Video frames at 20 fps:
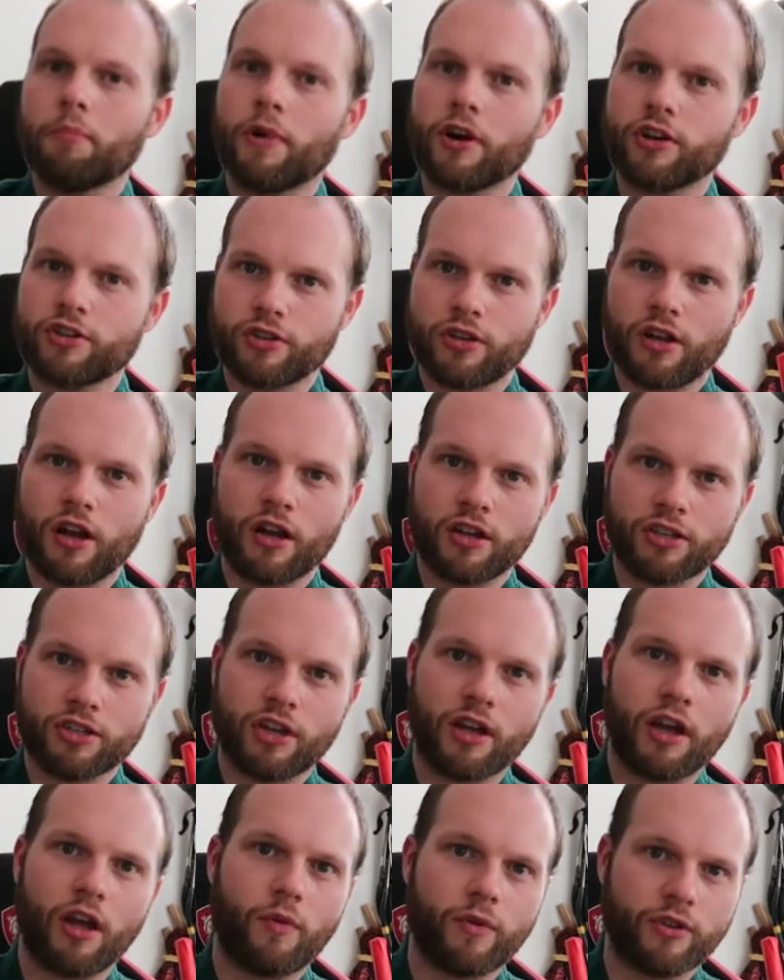Martial
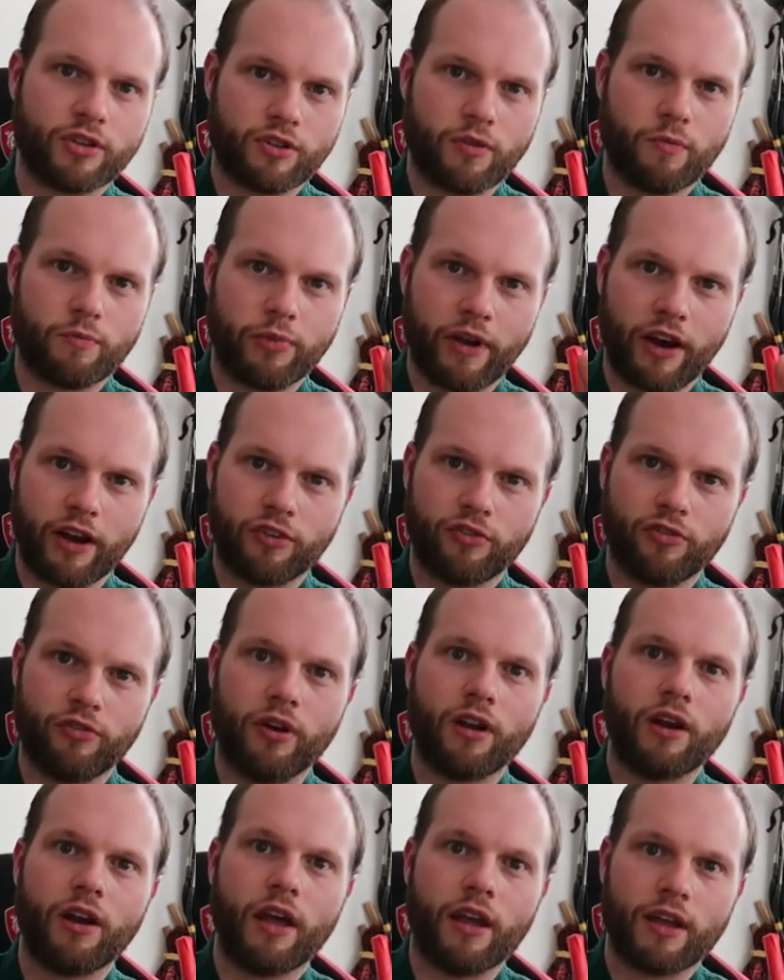arts I always compare
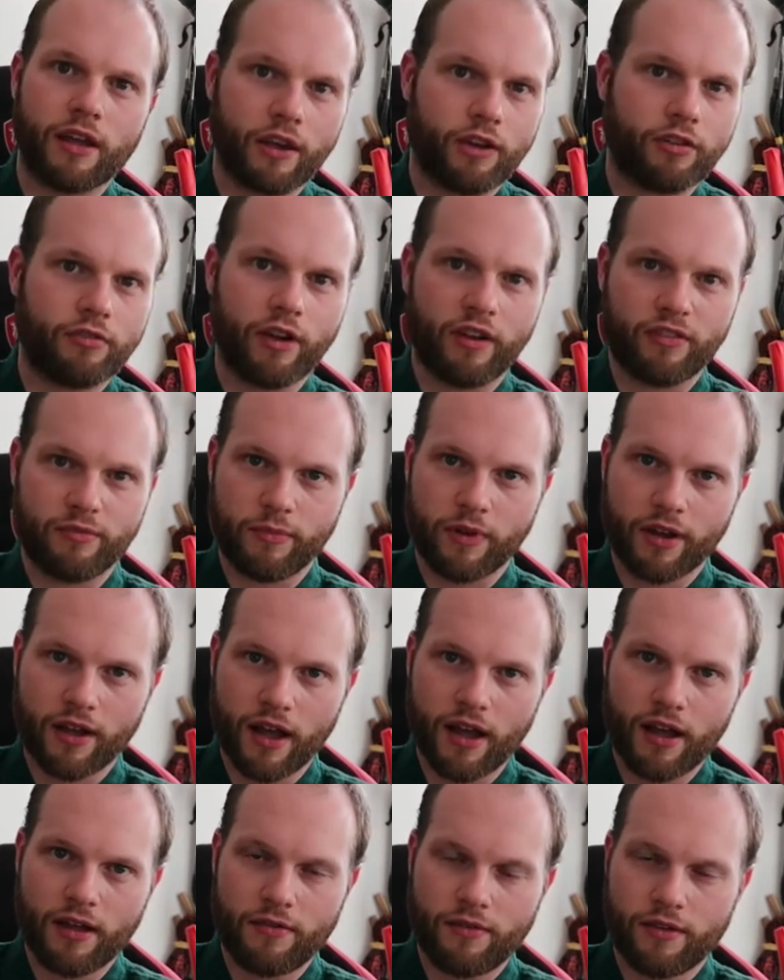to a, uh, like a Krav
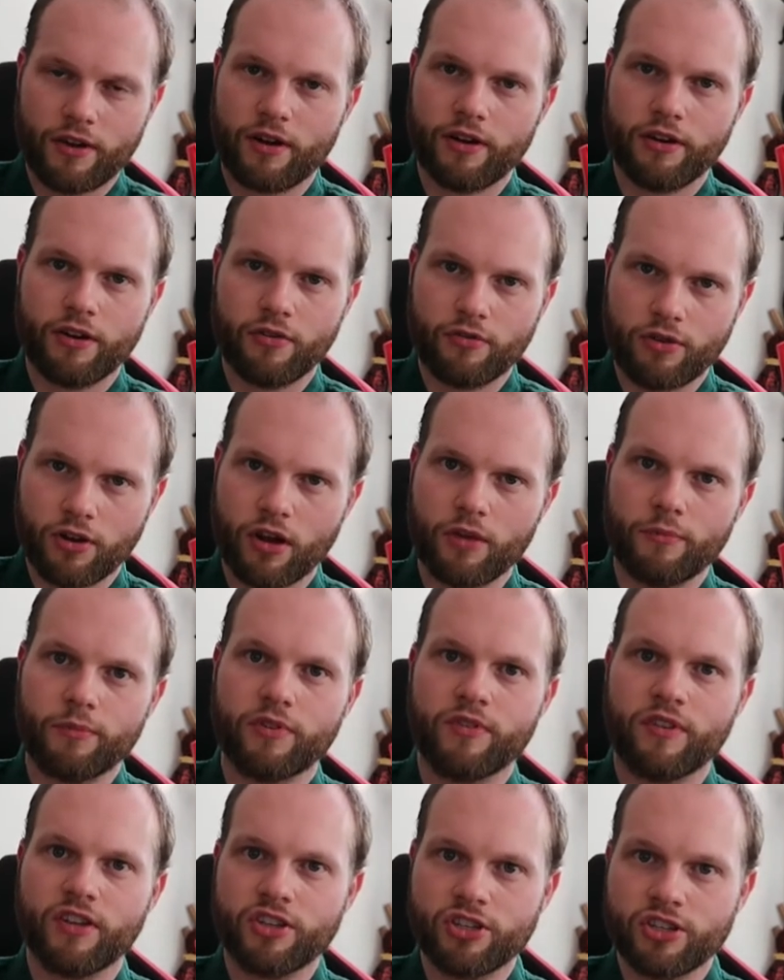Maga. There are no
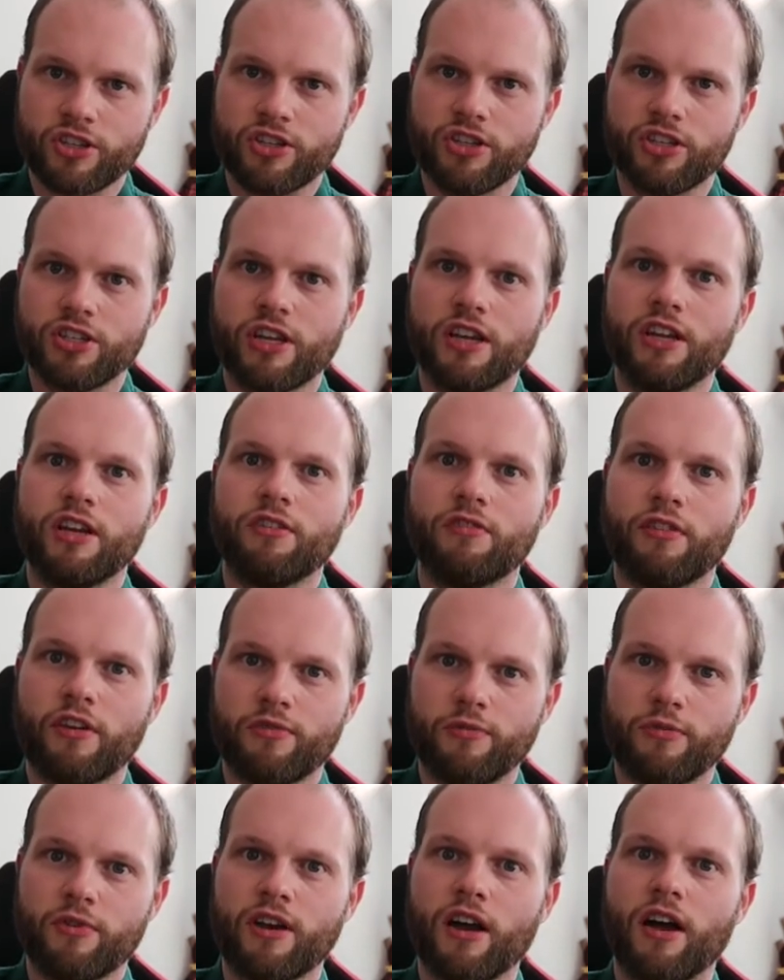competitions in
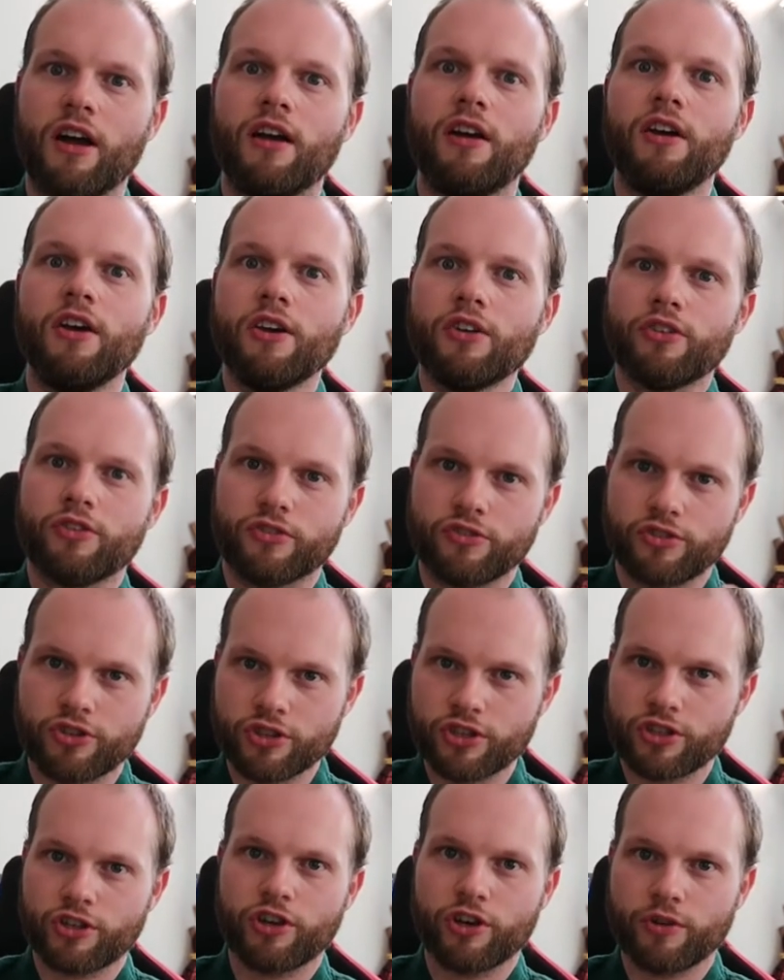Krav Maga. You
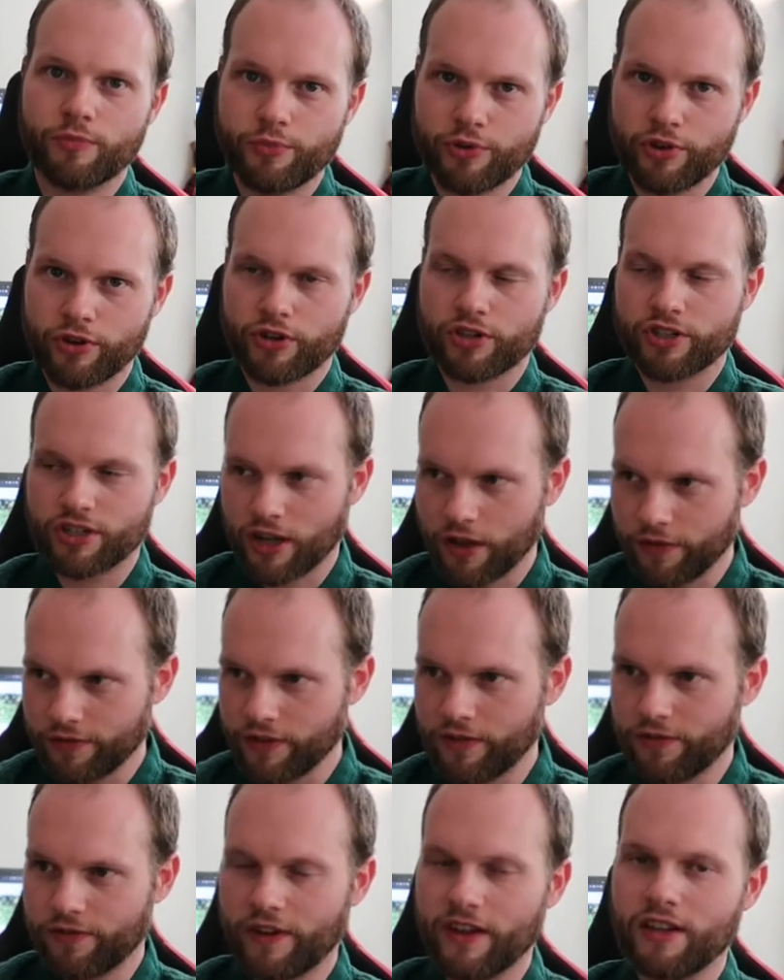just learn pure
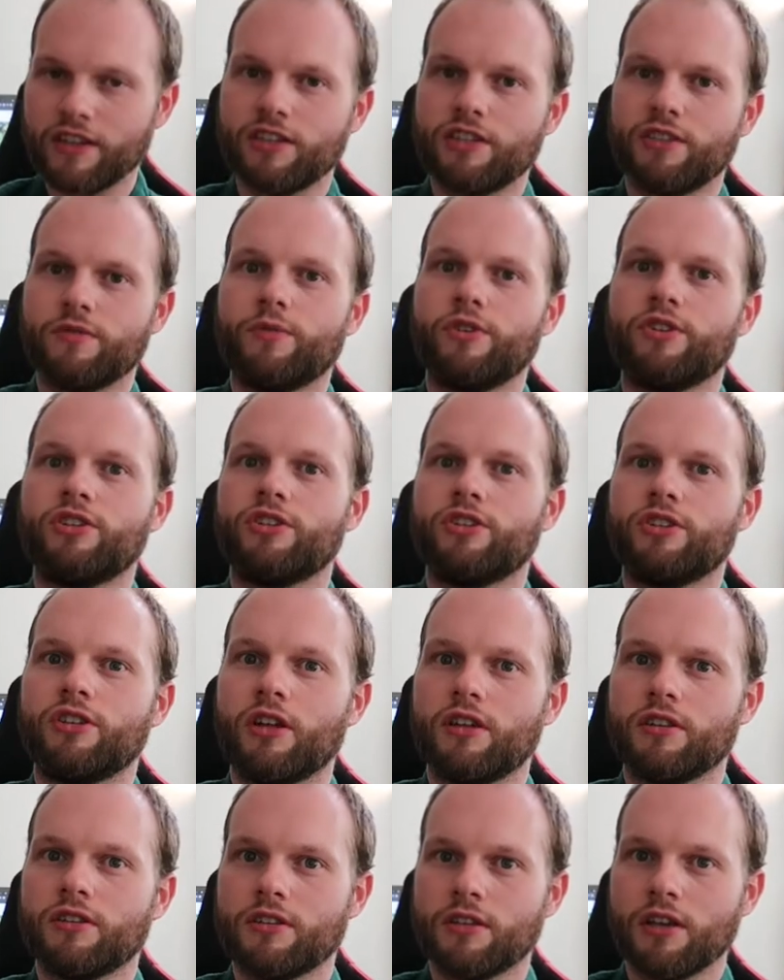self-defense, which is
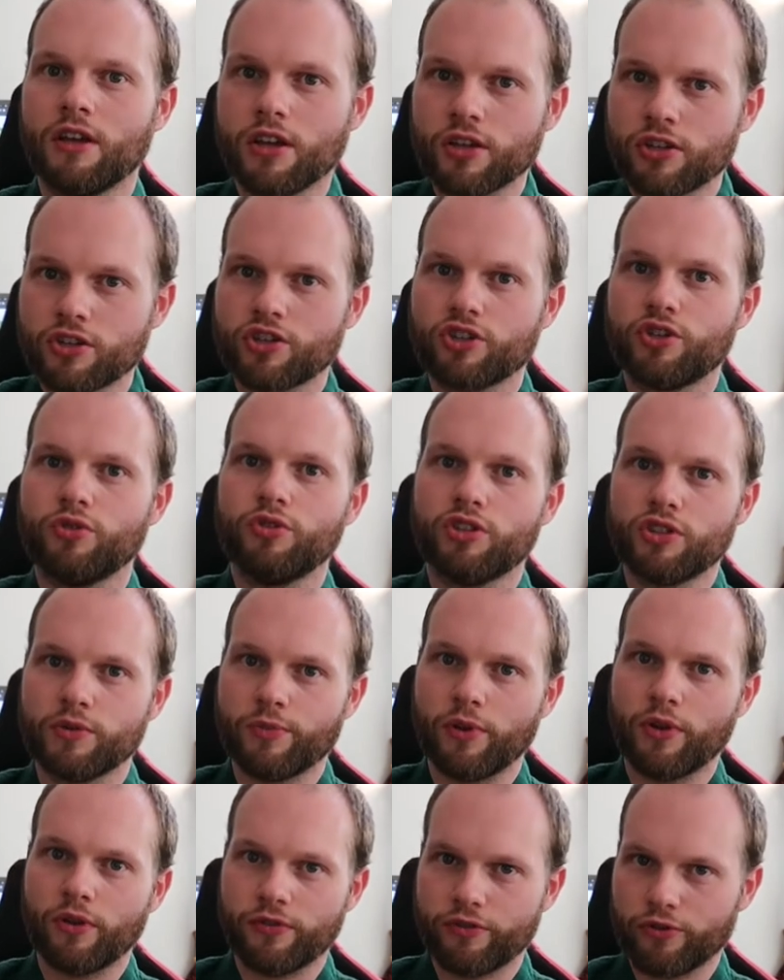not
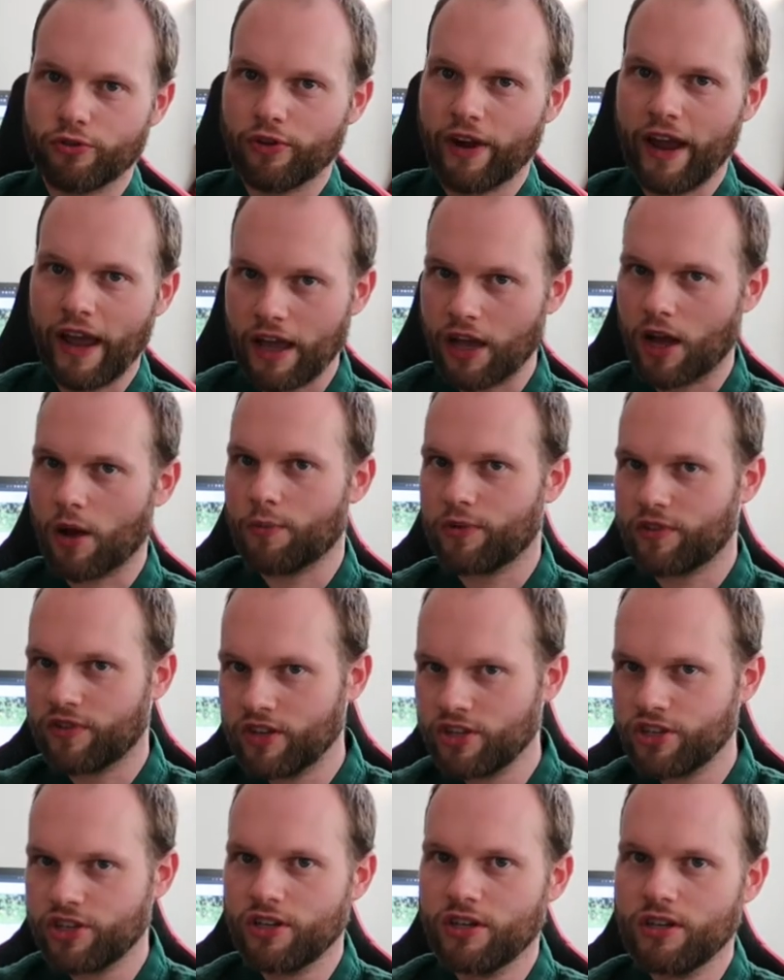suitable for a
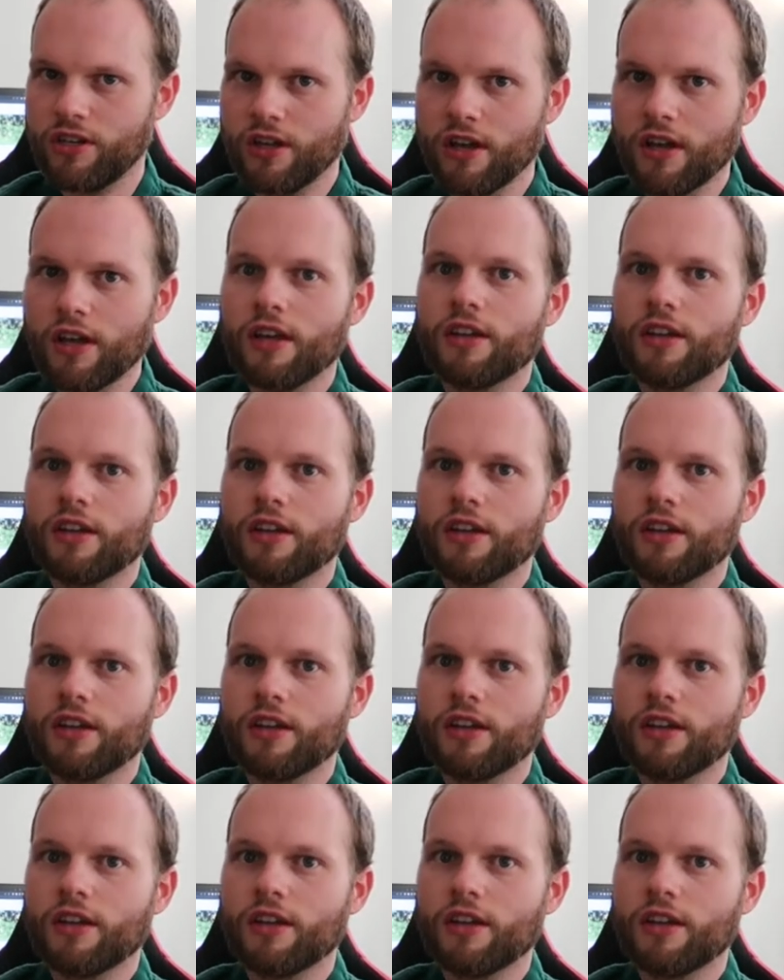competition.